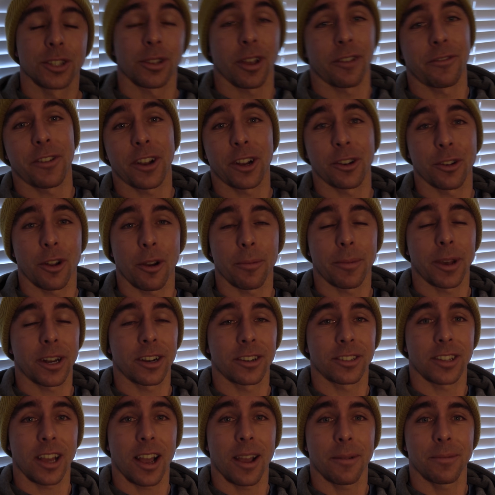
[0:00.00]
So I figured no
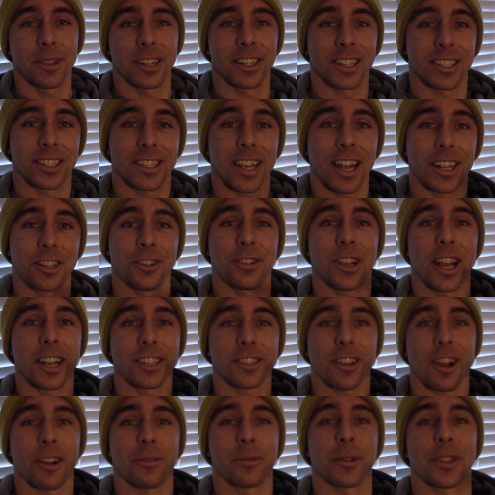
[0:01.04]
better time than to sign you guys
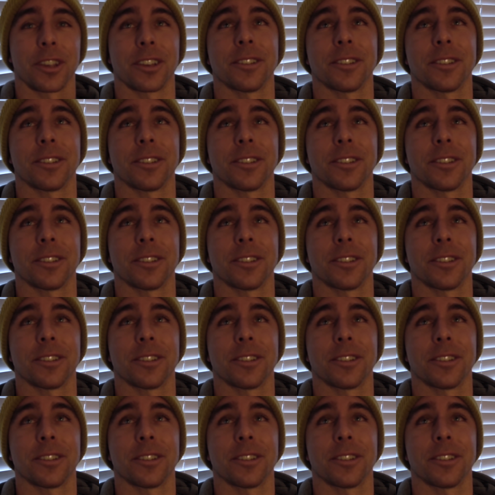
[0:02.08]
off with